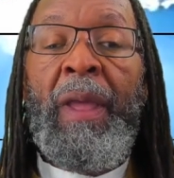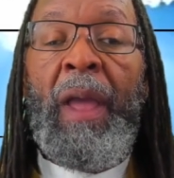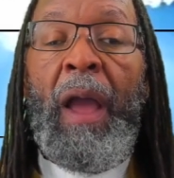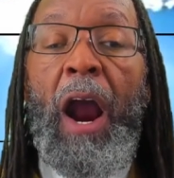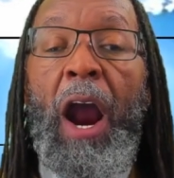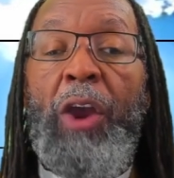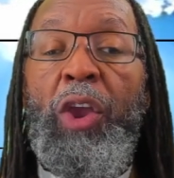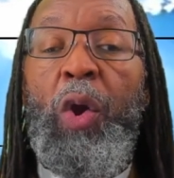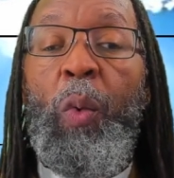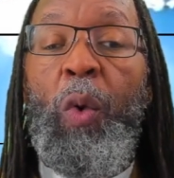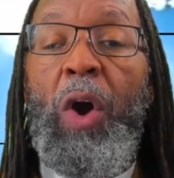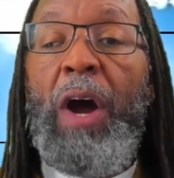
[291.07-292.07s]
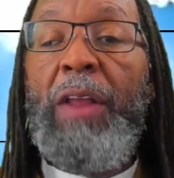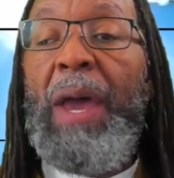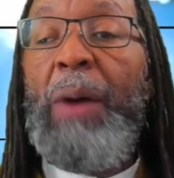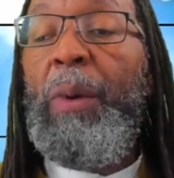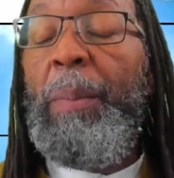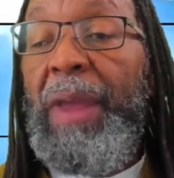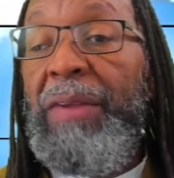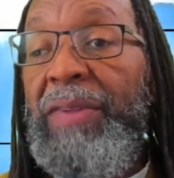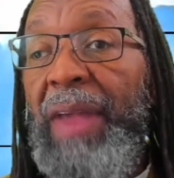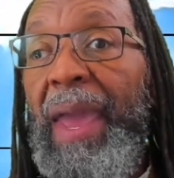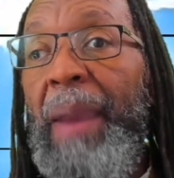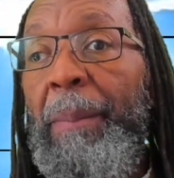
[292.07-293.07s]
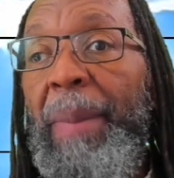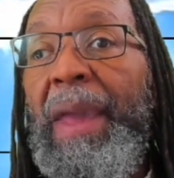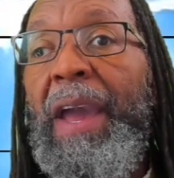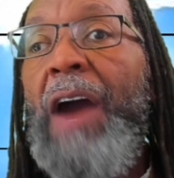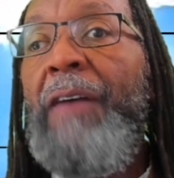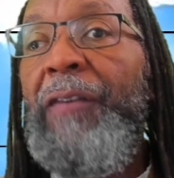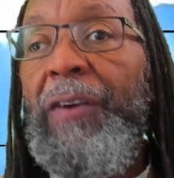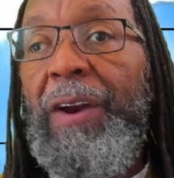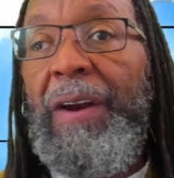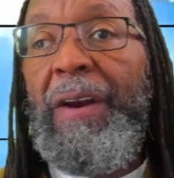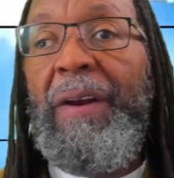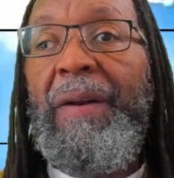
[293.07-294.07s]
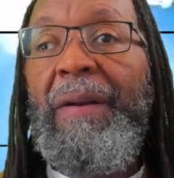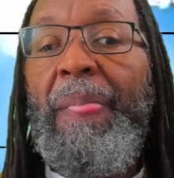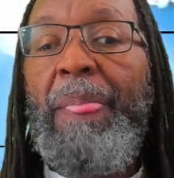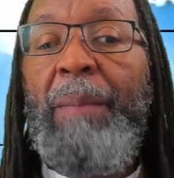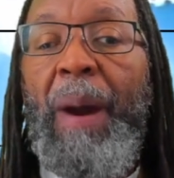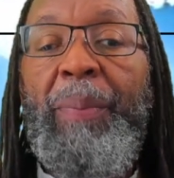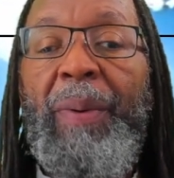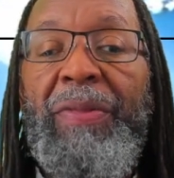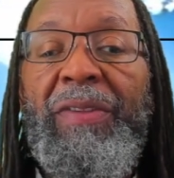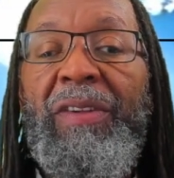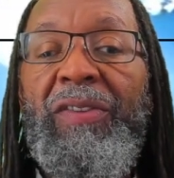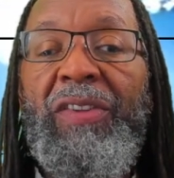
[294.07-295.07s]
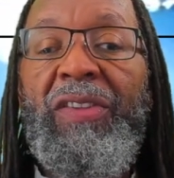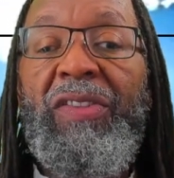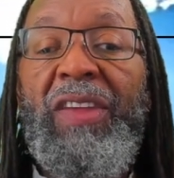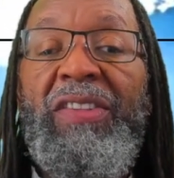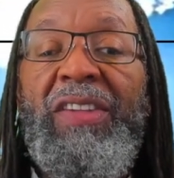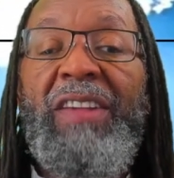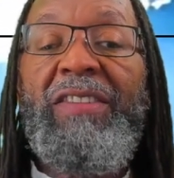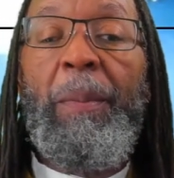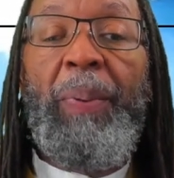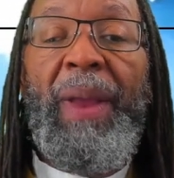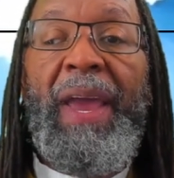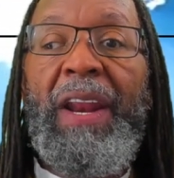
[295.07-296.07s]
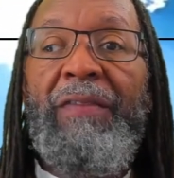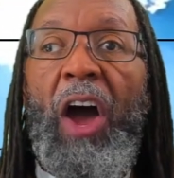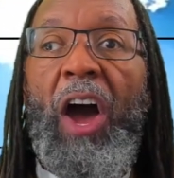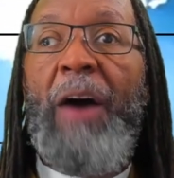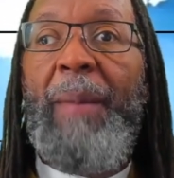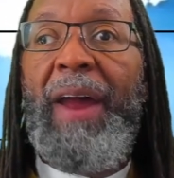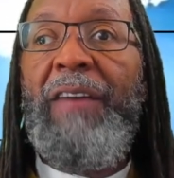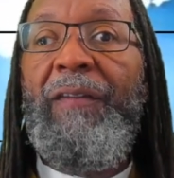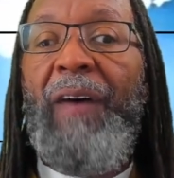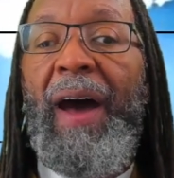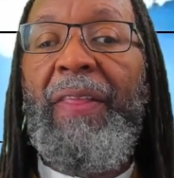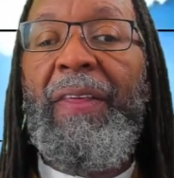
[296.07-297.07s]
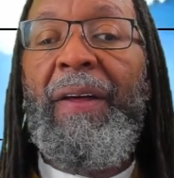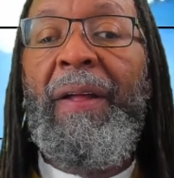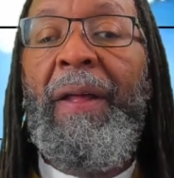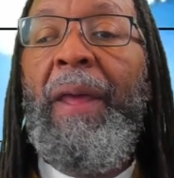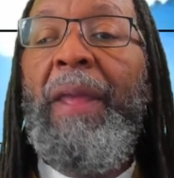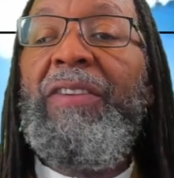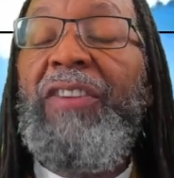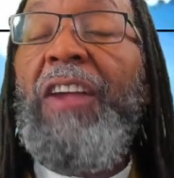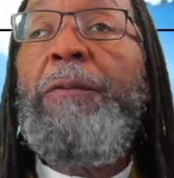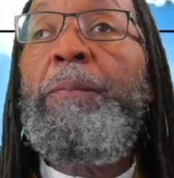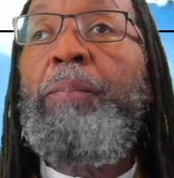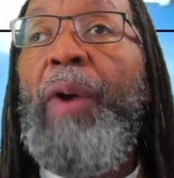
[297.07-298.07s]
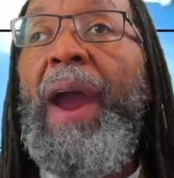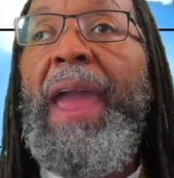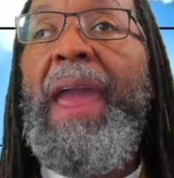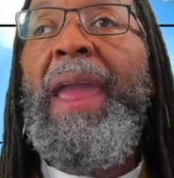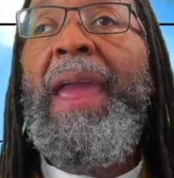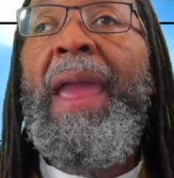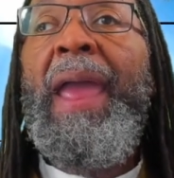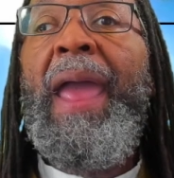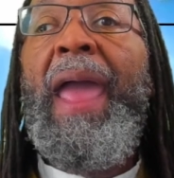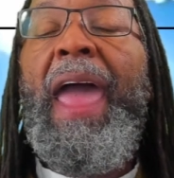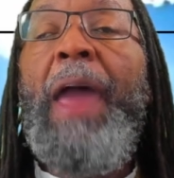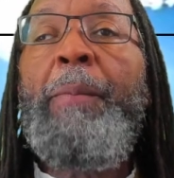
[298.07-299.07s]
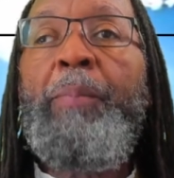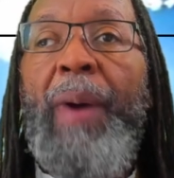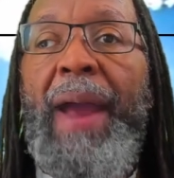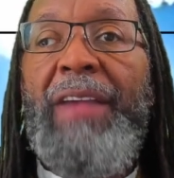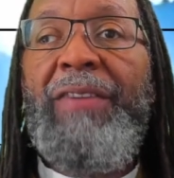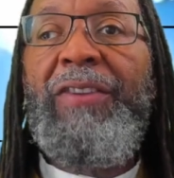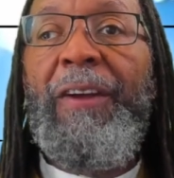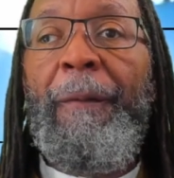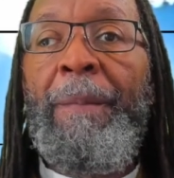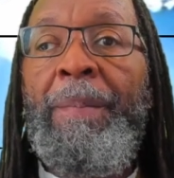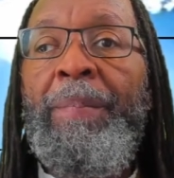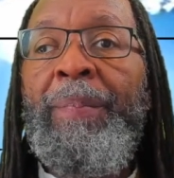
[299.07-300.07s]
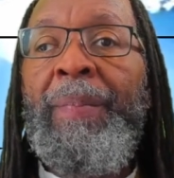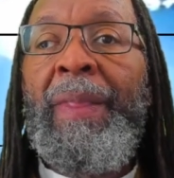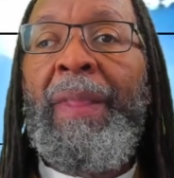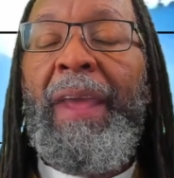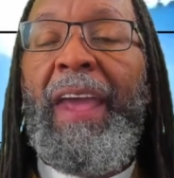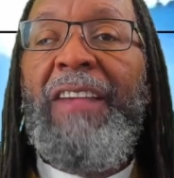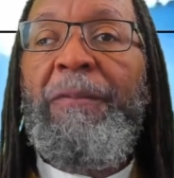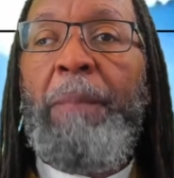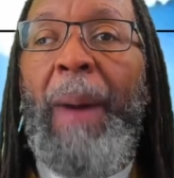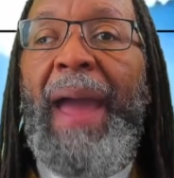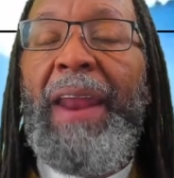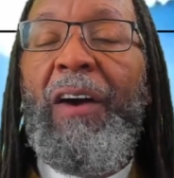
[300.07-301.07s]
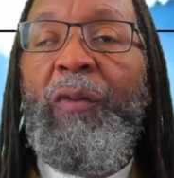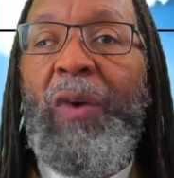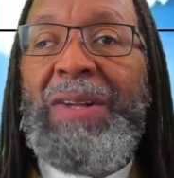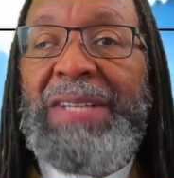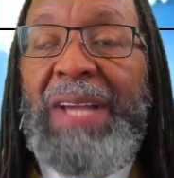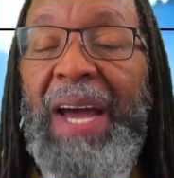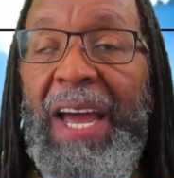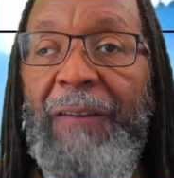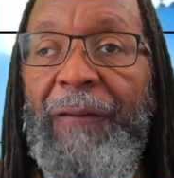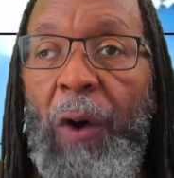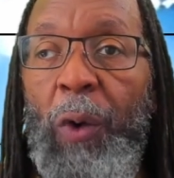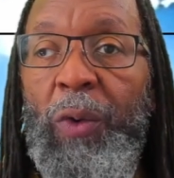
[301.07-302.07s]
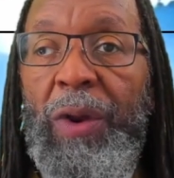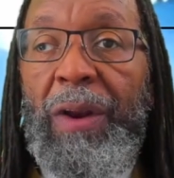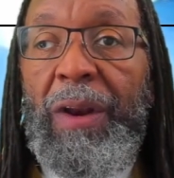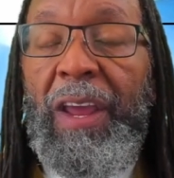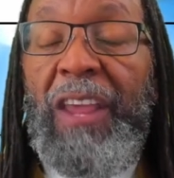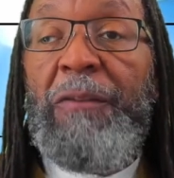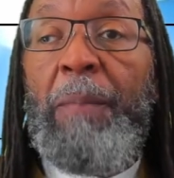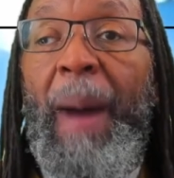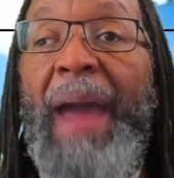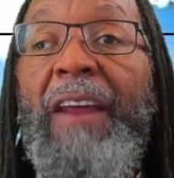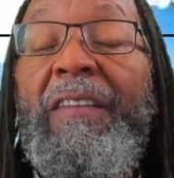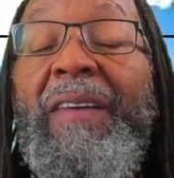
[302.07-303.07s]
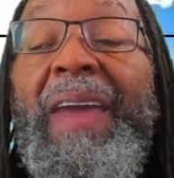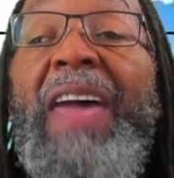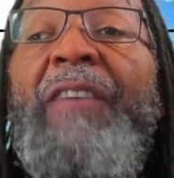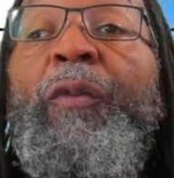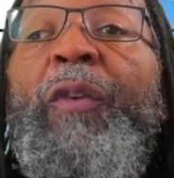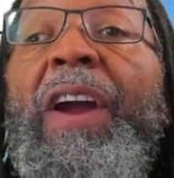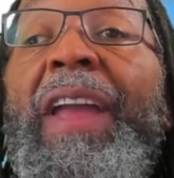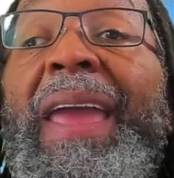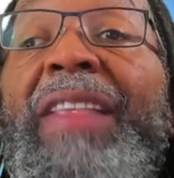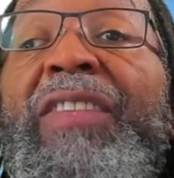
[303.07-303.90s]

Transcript: Are you one that would be saying, be comforted, my brothers and sisters? This is the plan of the Almighty Father. Just pray and praise Him in spite of what's unfolding, in spite of if we're getting